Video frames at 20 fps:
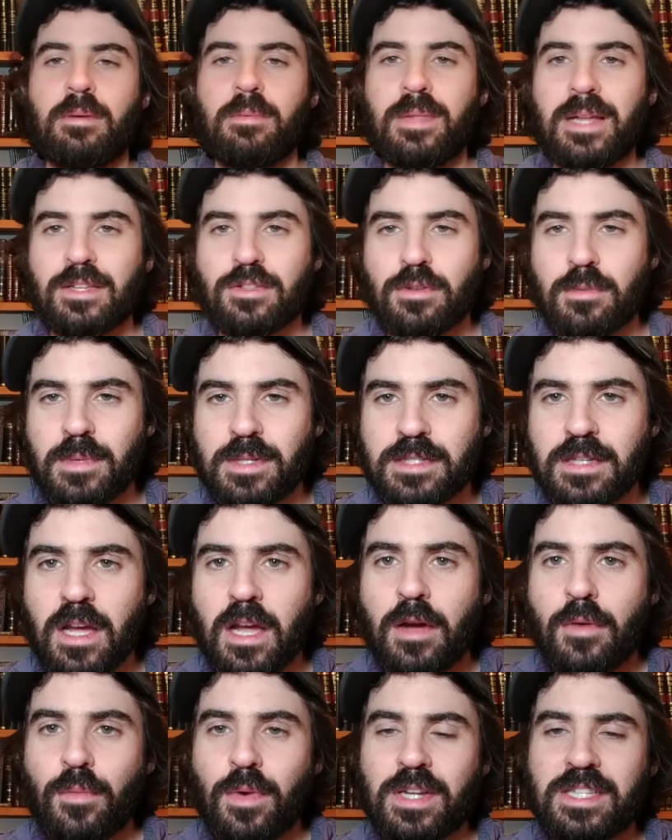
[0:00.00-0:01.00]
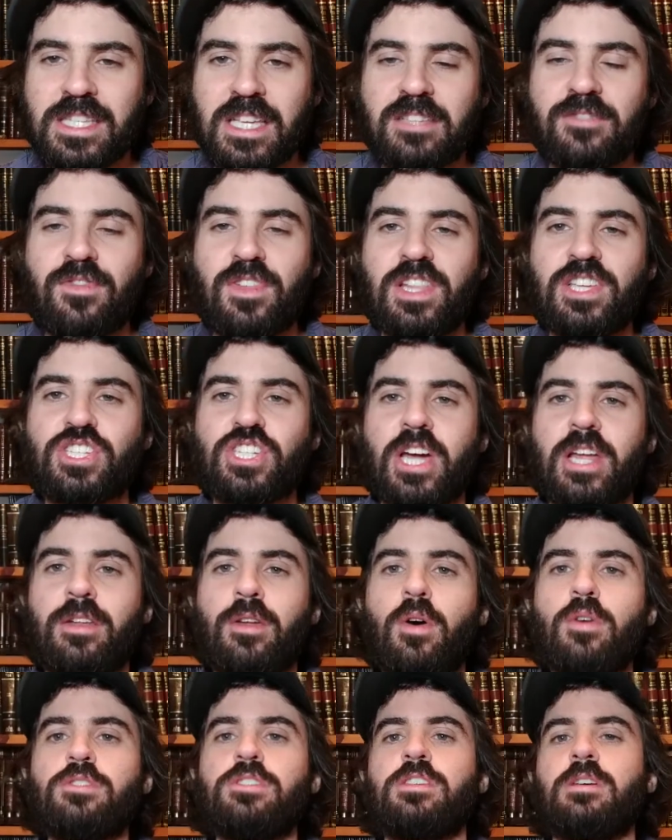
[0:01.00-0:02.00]
Maybe that's what it means. When it says
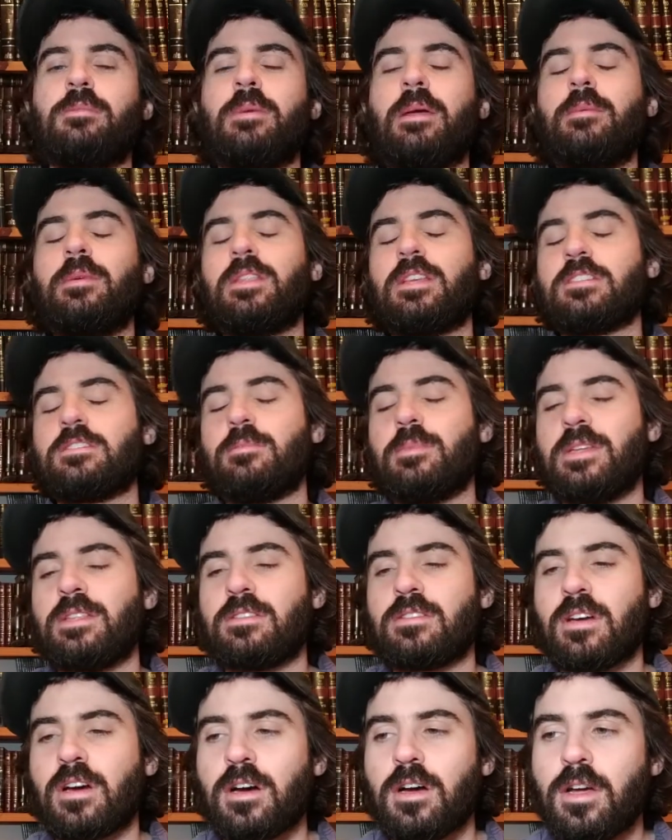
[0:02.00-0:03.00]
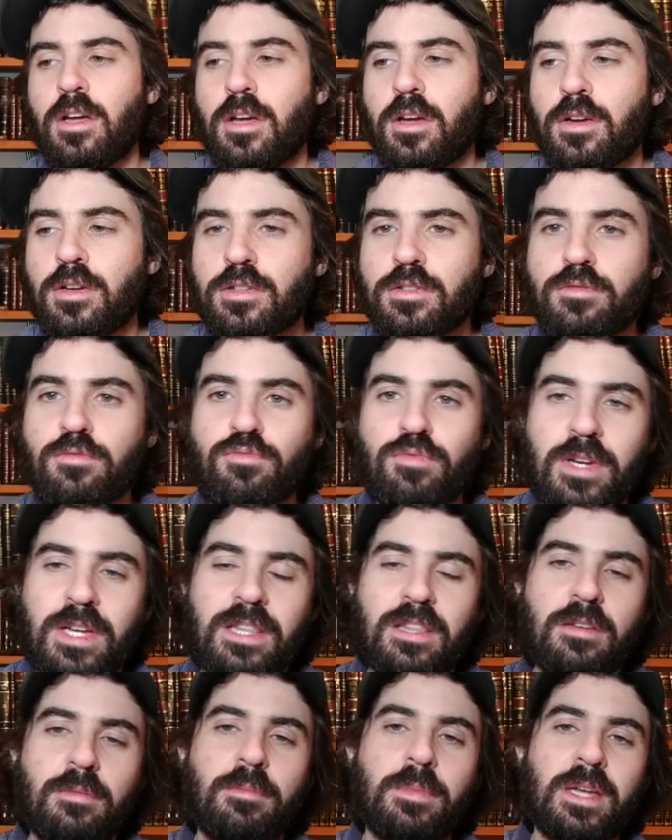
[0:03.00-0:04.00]
v'lishanosa, maybe it doesn't mean to
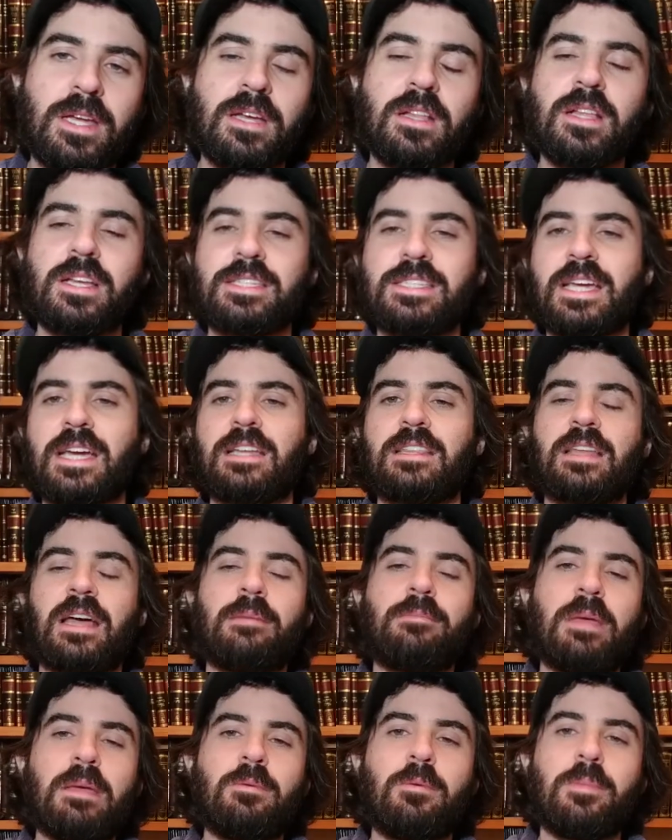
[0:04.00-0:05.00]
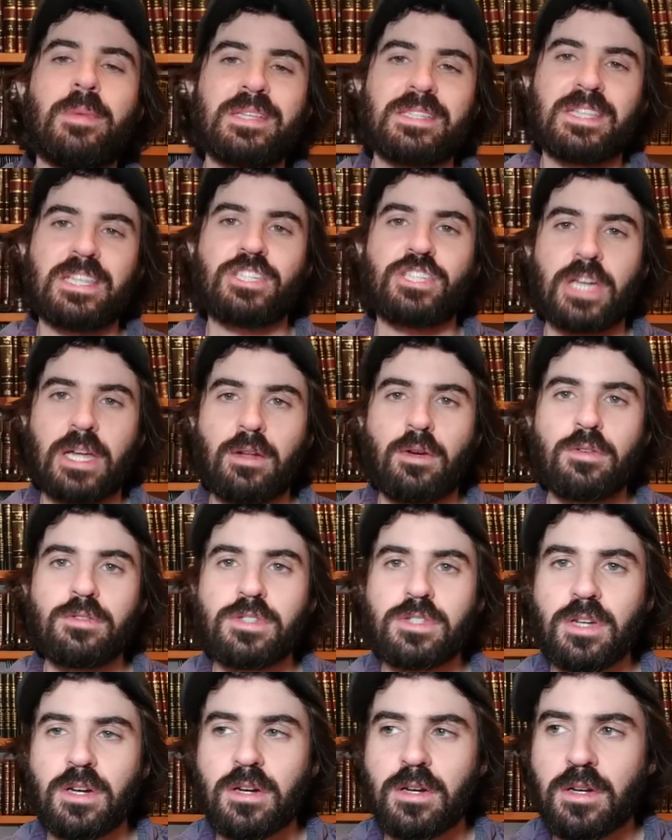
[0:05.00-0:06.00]
read the Megillah a second time. Maybe it means
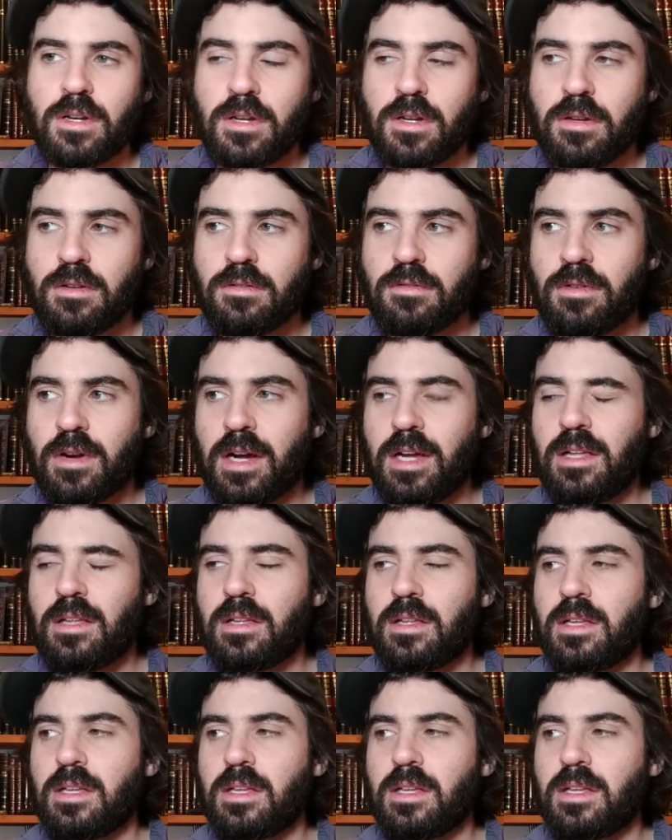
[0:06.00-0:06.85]
lishanosa right?